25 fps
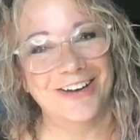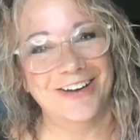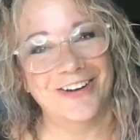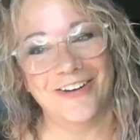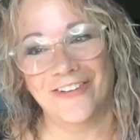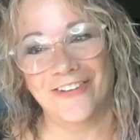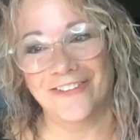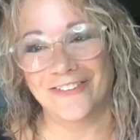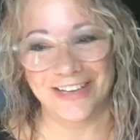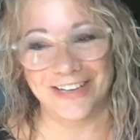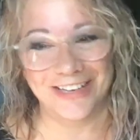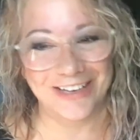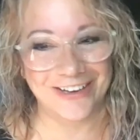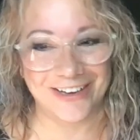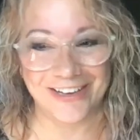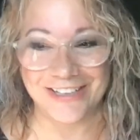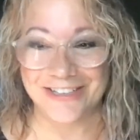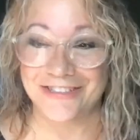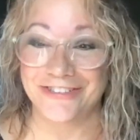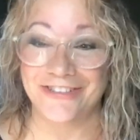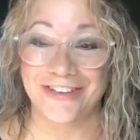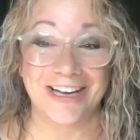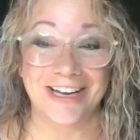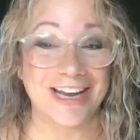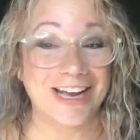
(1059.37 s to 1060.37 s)
oh my god
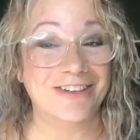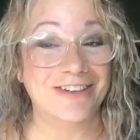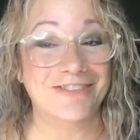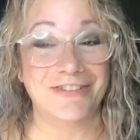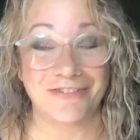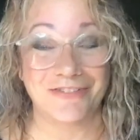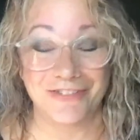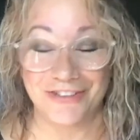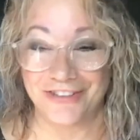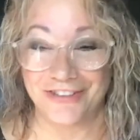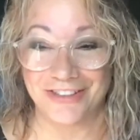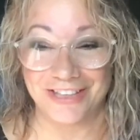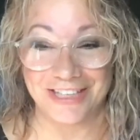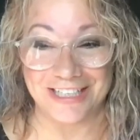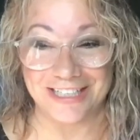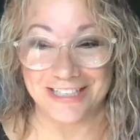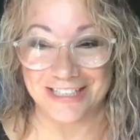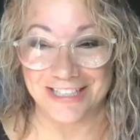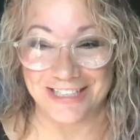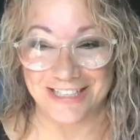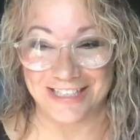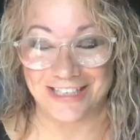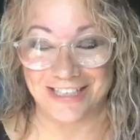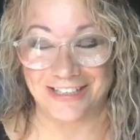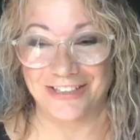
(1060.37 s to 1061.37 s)
do i have a few things
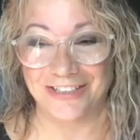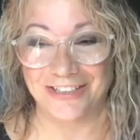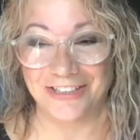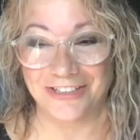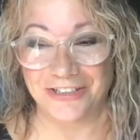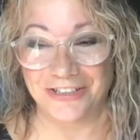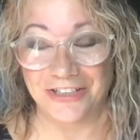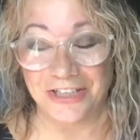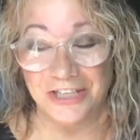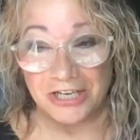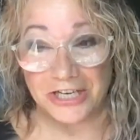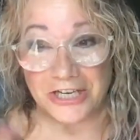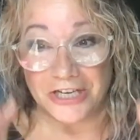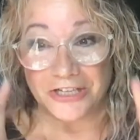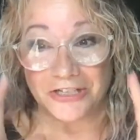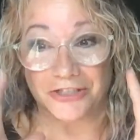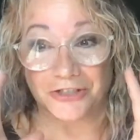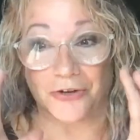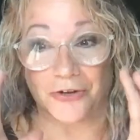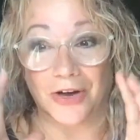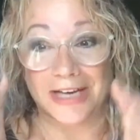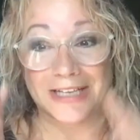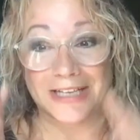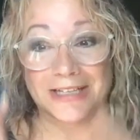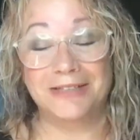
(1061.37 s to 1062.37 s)
to tell you
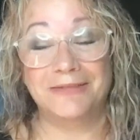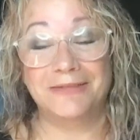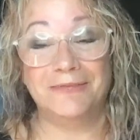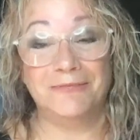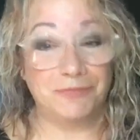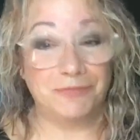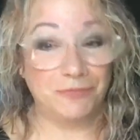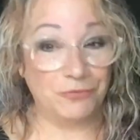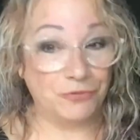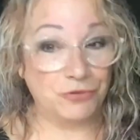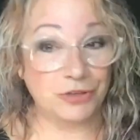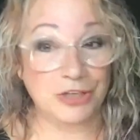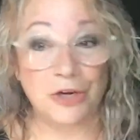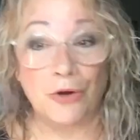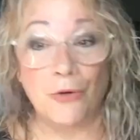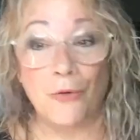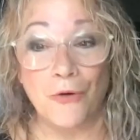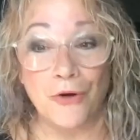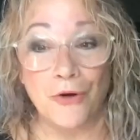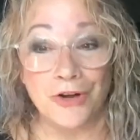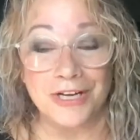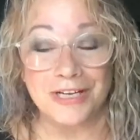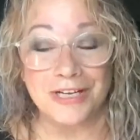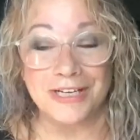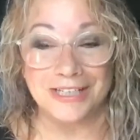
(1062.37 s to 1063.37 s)
so i
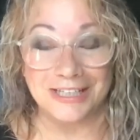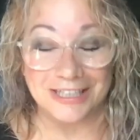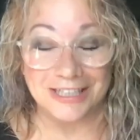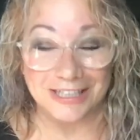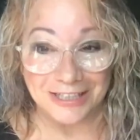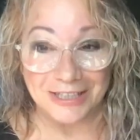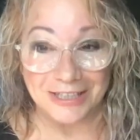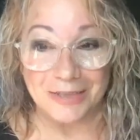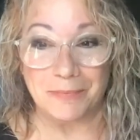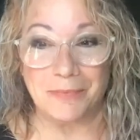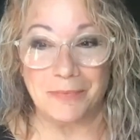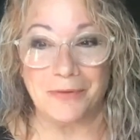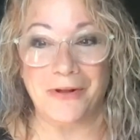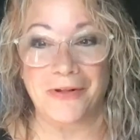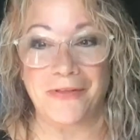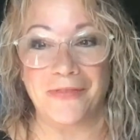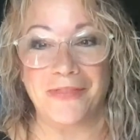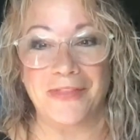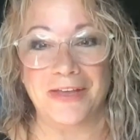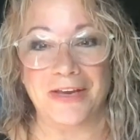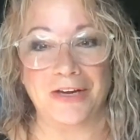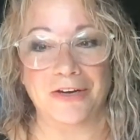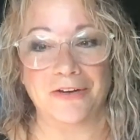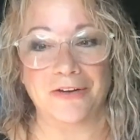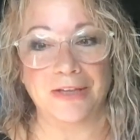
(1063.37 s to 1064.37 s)
recorded a clip on
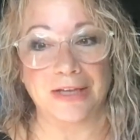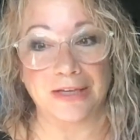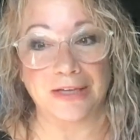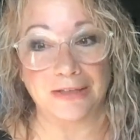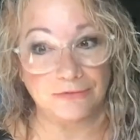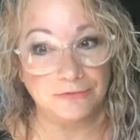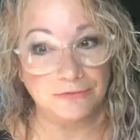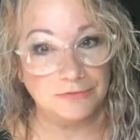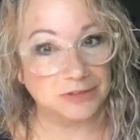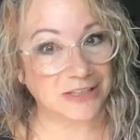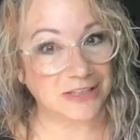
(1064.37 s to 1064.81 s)
there that